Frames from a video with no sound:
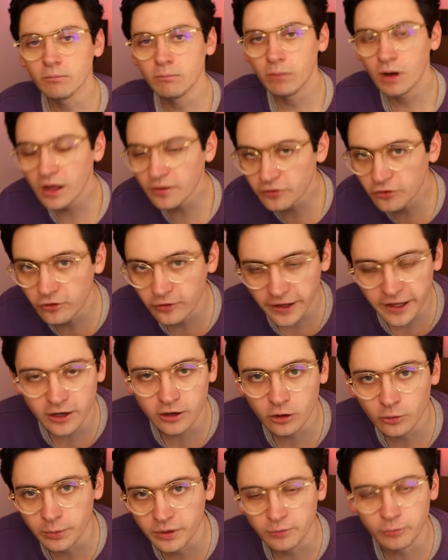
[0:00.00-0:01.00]
months
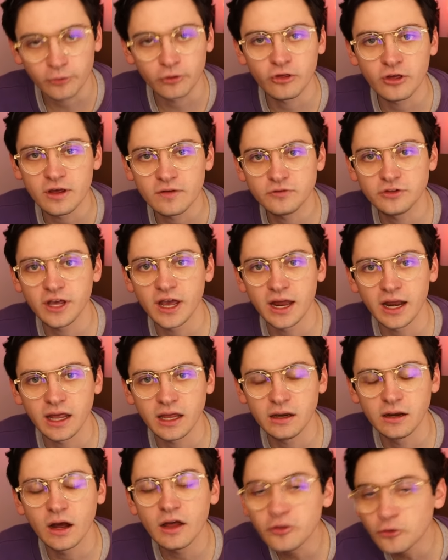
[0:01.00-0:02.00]
later, we received yet
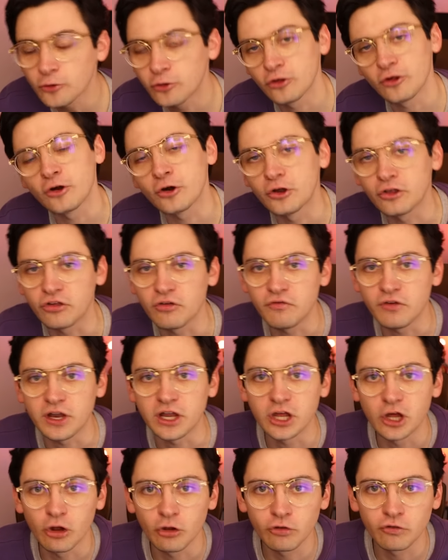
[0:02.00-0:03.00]
another series of
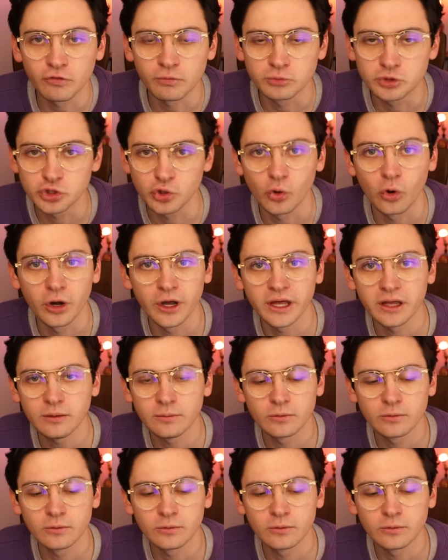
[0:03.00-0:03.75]
videos from Troy,